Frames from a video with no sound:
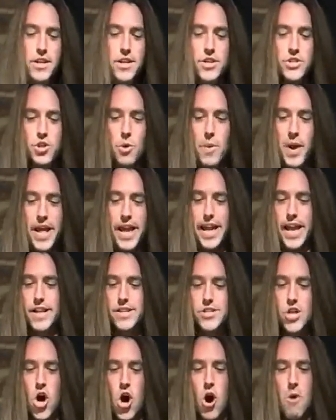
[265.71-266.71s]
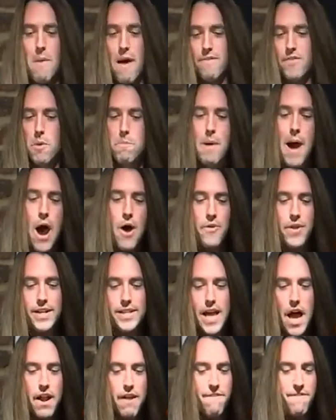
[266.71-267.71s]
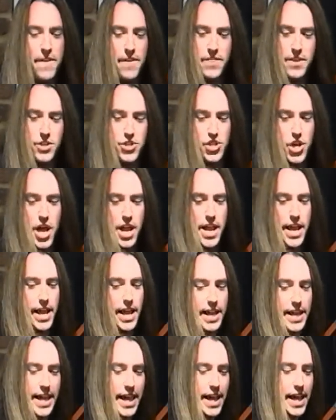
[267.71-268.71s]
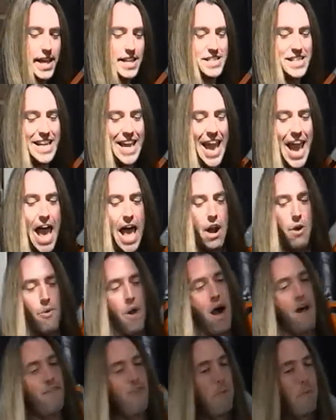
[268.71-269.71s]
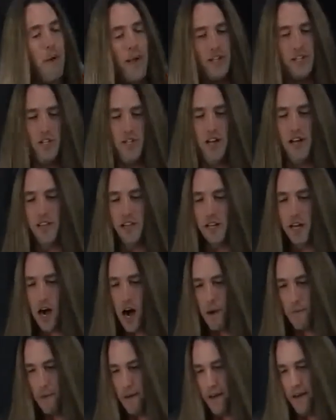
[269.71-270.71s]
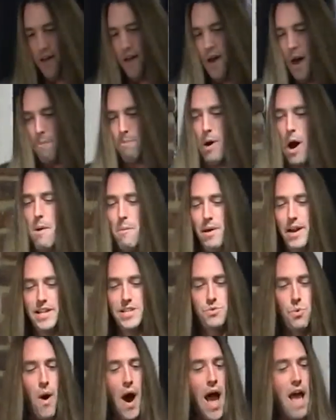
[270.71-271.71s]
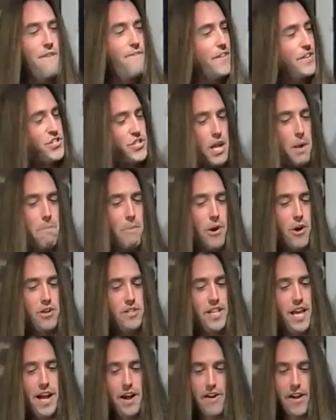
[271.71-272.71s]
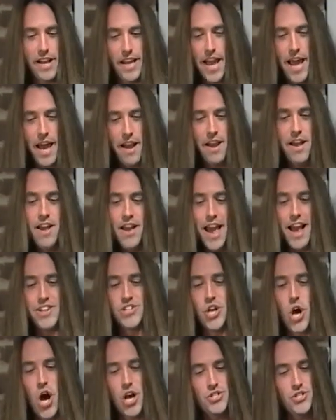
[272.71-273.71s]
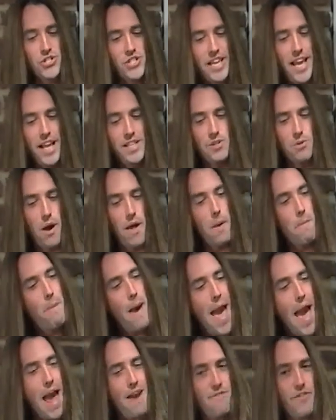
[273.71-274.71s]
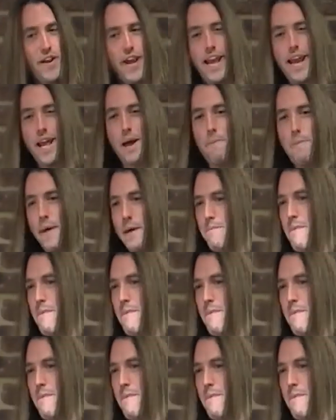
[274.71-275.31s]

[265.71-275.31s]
So when he gets home after pounding down a fifth of gin, he can kick his cat around for pissing on the carpet, pummel his wife as she burnt dinner again, and toss his kids around the pad for getting a B